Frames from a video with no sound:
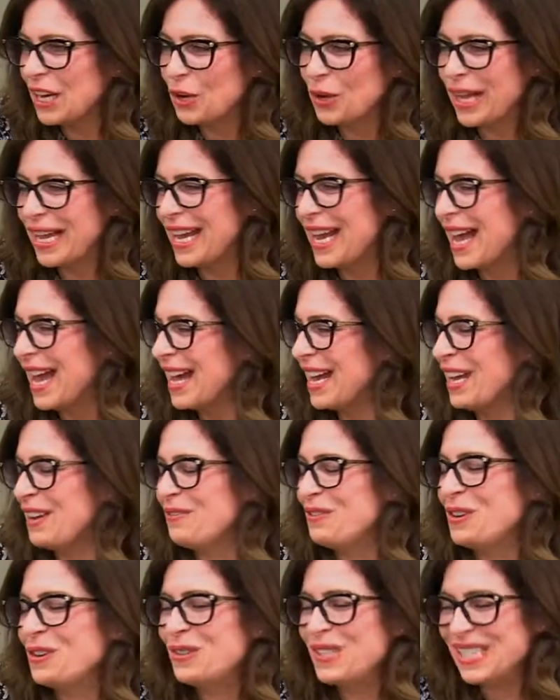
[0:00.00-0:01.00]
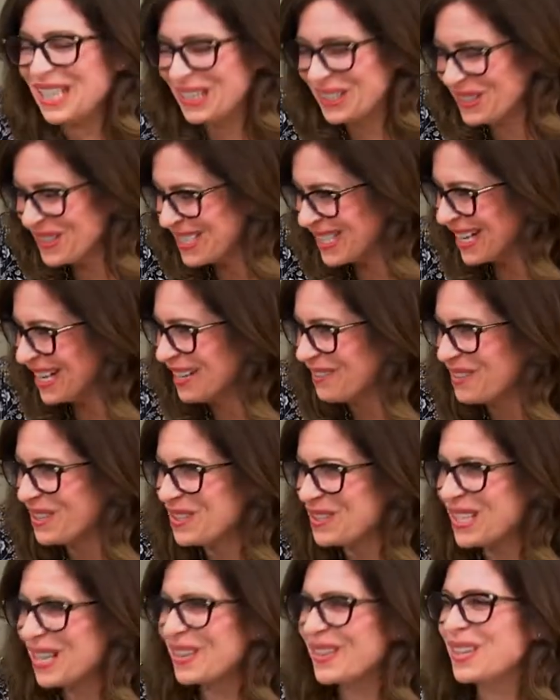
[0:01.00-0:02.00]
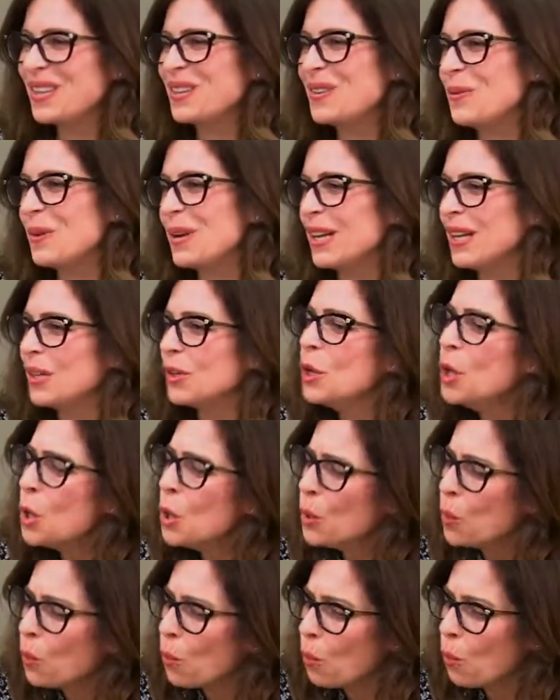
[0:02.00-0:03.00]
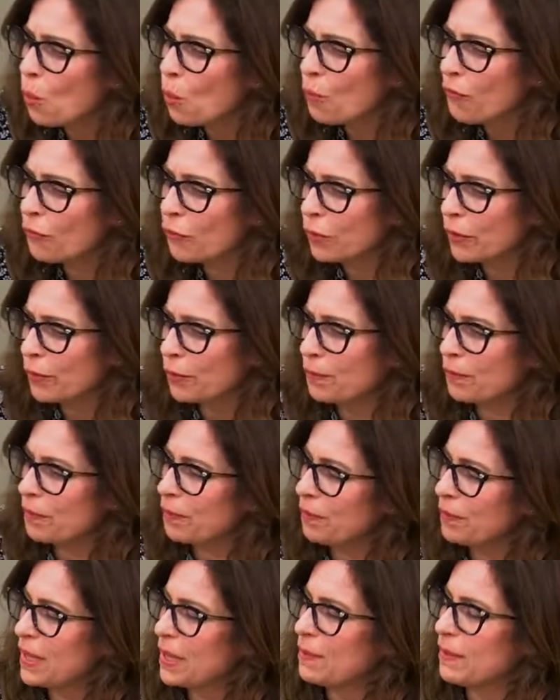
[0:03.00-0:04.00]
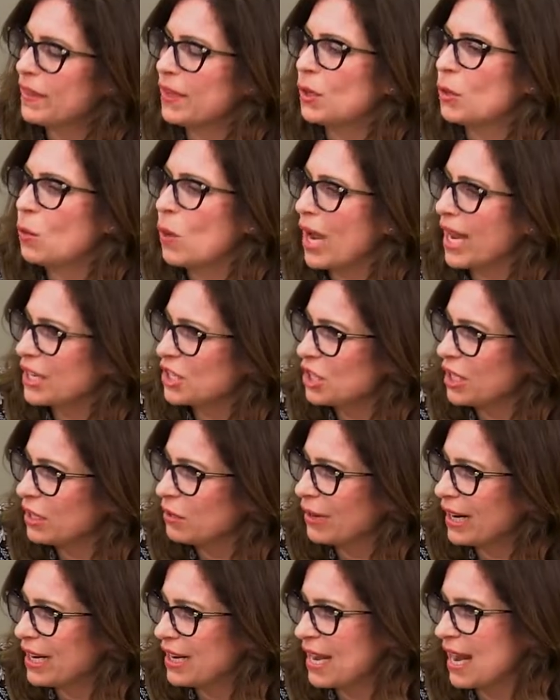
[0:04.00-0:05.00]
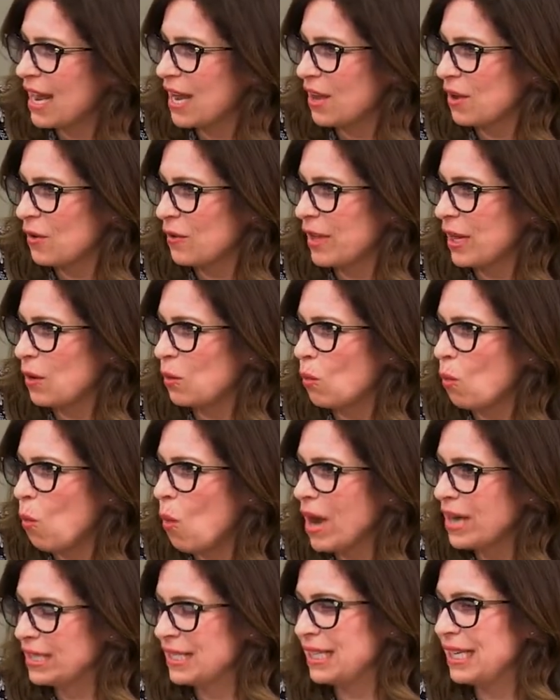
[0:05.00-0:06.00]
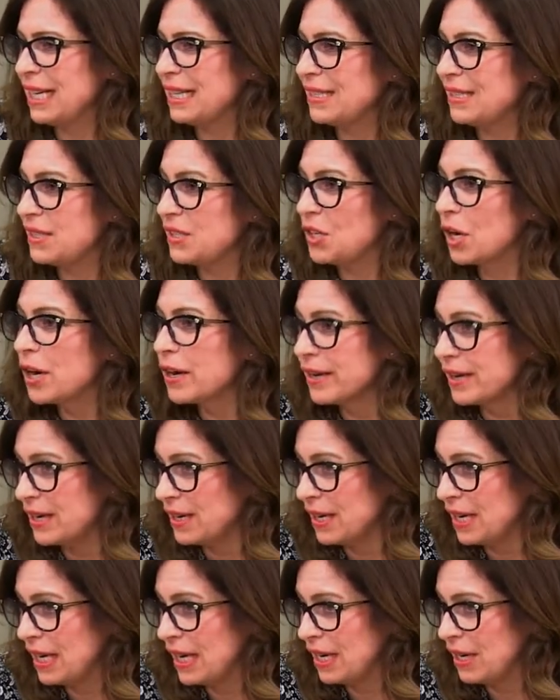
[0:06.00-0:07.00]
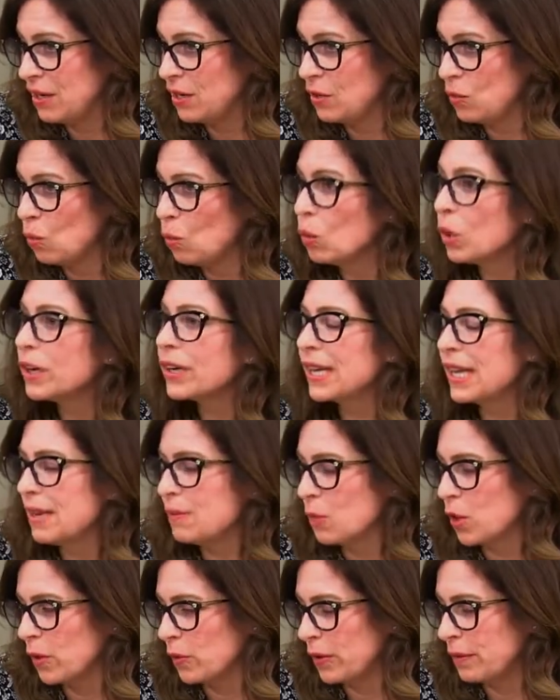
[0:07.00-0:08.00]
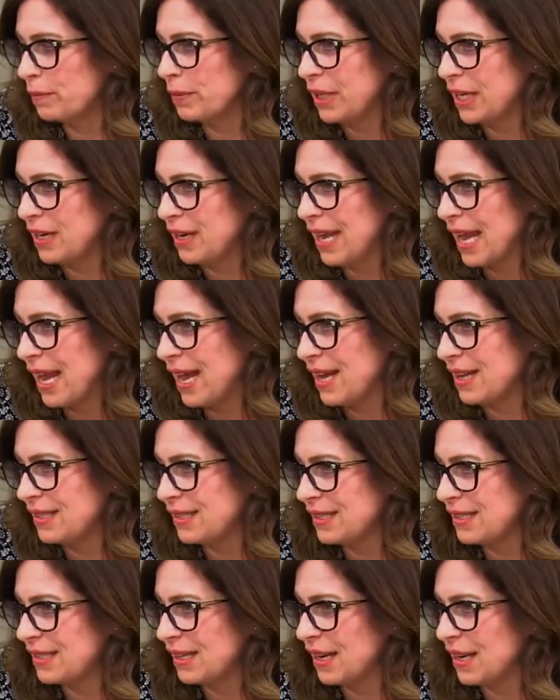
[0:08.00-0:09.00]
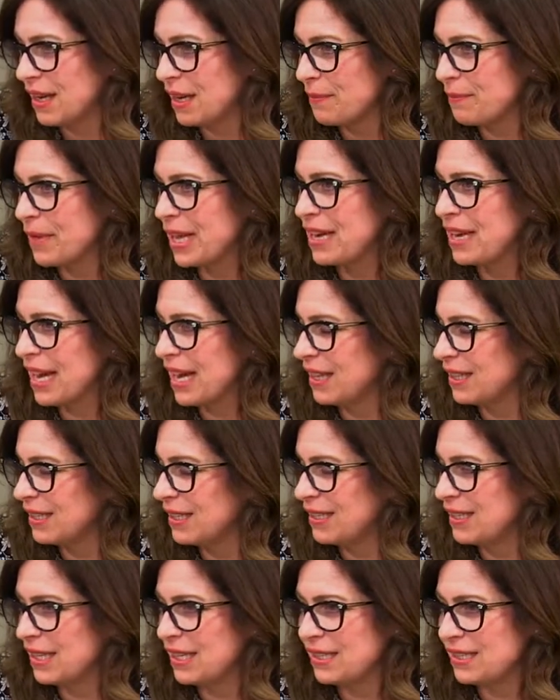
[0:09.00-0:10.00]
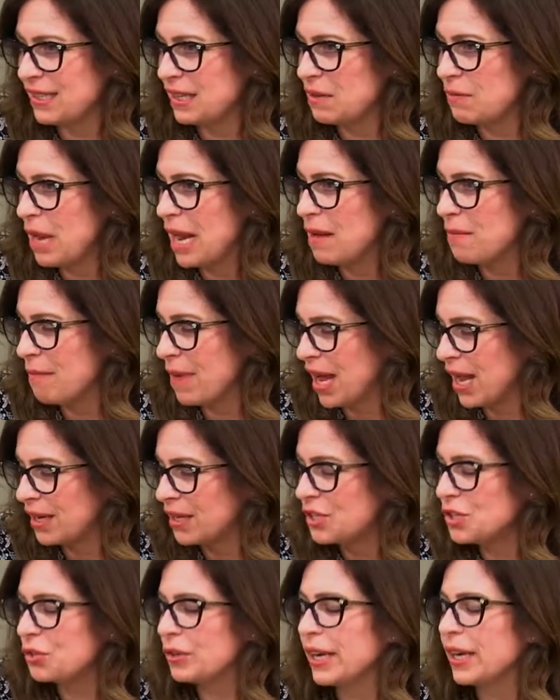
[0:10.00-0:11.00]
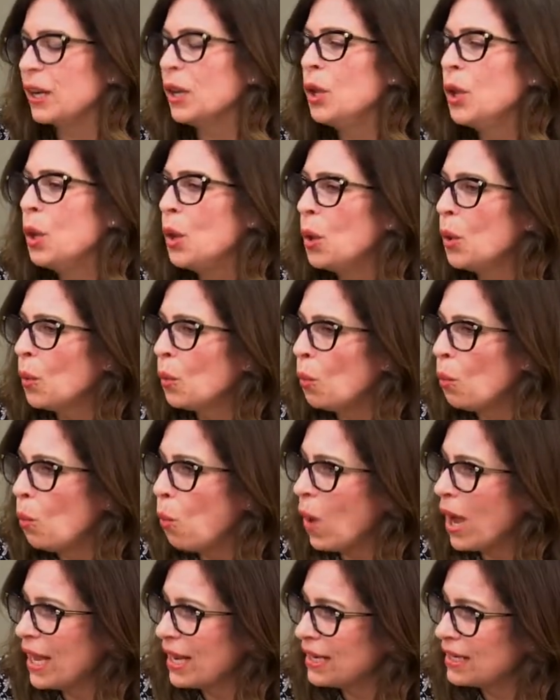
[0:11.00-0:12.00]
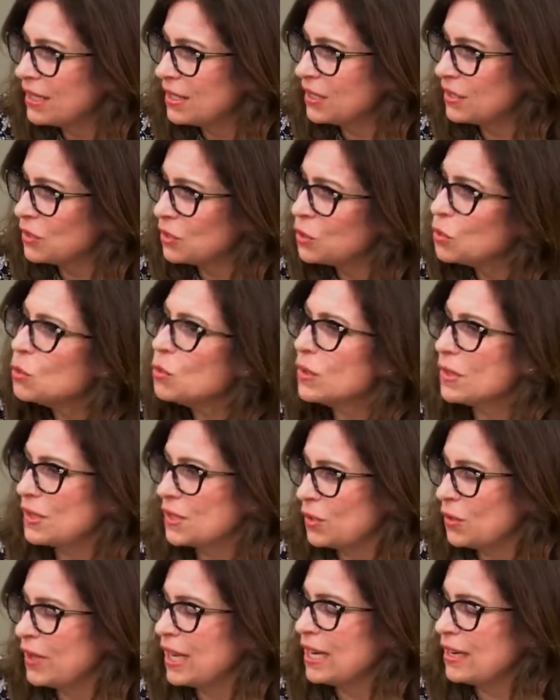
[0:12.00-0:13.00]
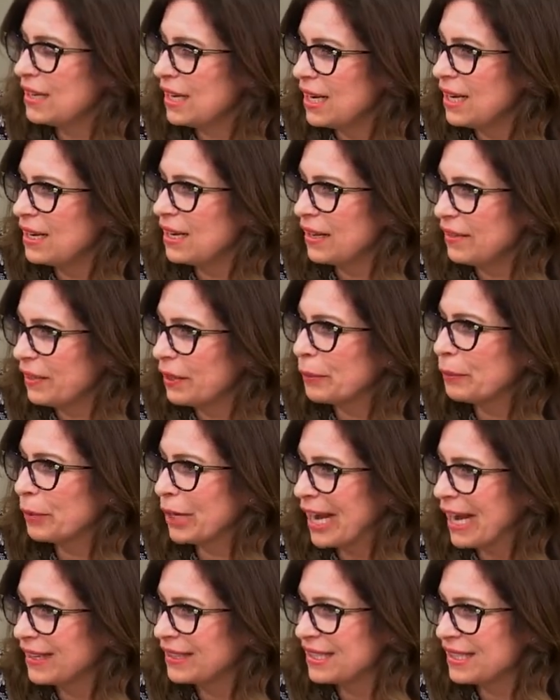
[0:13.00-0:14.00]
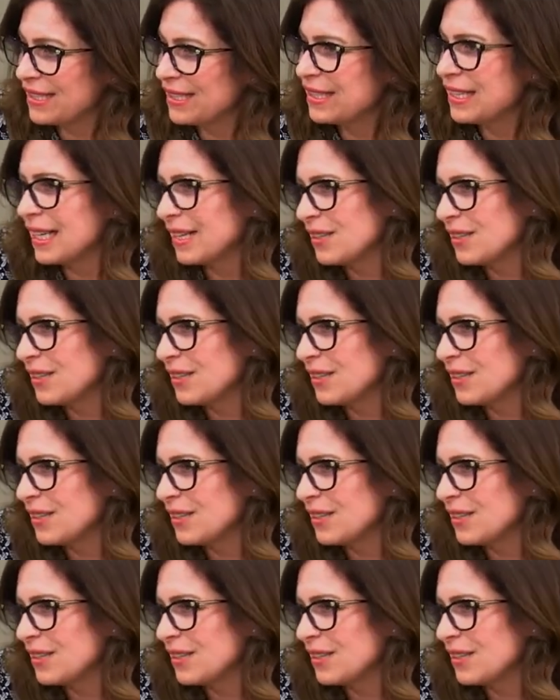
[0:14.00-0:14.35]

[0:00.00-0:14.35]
Well, I have no doubt. I have no doubt that you will. For people that are watching right now that want to get started in working more with blood gas analysis and monitoring, what tools do they need in their practice to